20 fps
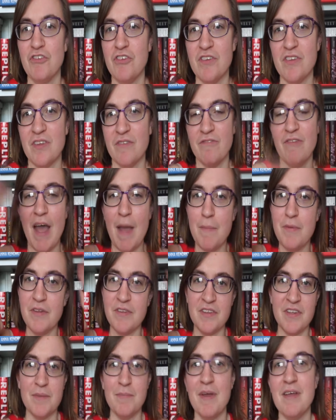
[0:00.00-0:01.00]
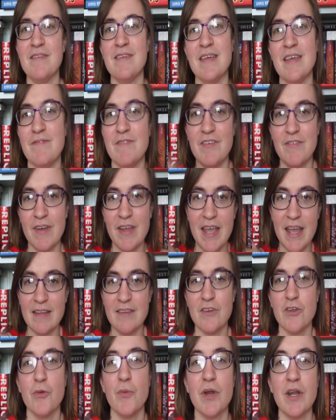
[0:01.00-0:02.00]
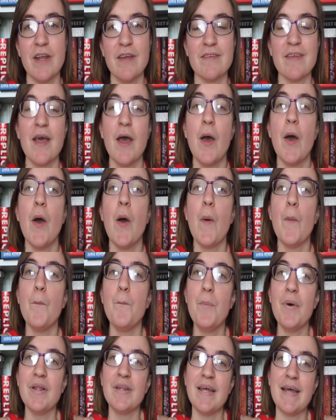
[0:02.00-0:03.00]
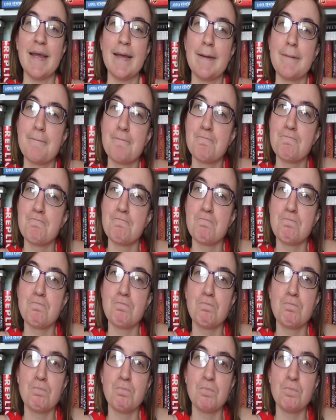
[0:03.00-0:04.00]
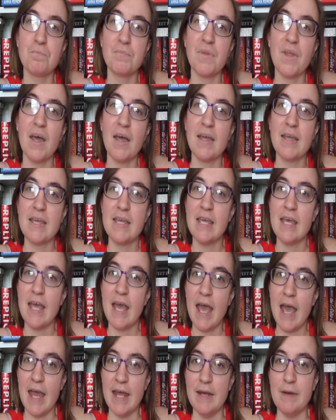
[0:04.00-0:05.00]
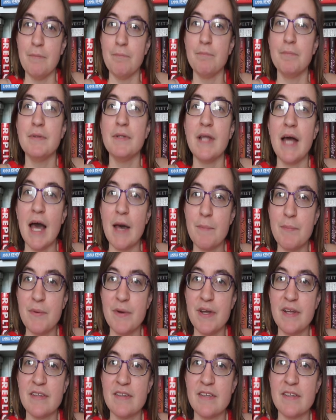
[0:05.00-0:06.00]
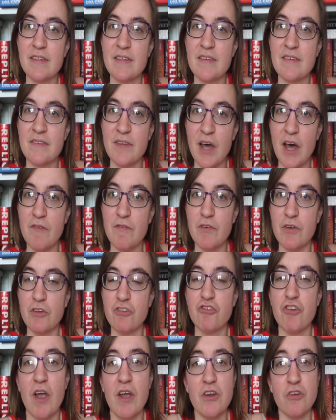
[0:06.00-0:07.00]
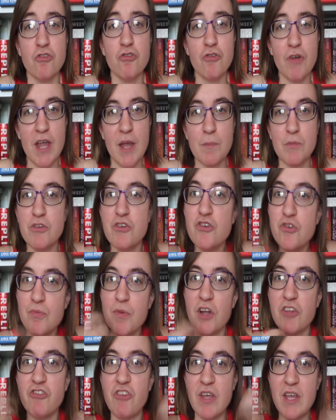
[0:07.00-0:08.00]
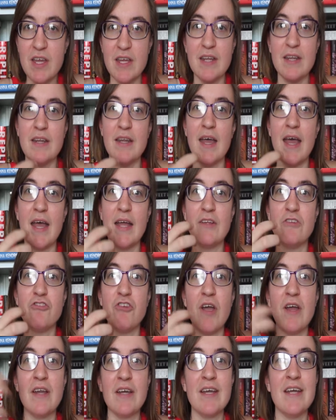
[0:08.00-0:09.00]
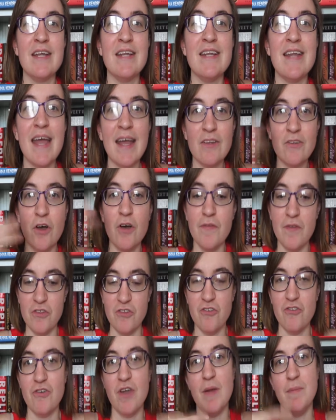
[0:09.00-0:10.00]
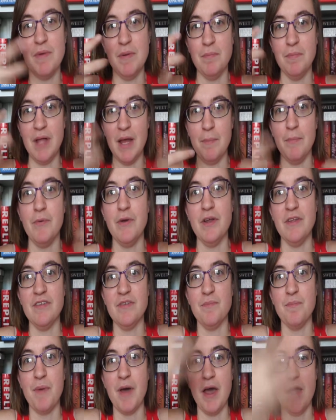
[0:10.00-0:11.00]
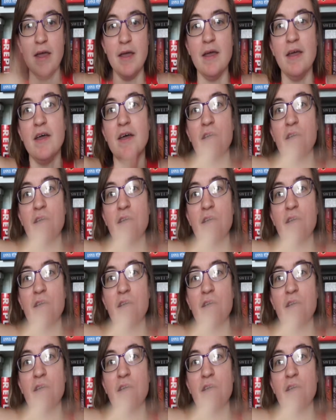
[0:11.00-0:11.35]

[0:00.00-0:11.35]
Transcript: is fabulous and amazing, even if I can't tell you what it is. But like, again, plot points in this novel, trying to cram too much in and trying to connect all these crammed in plot points by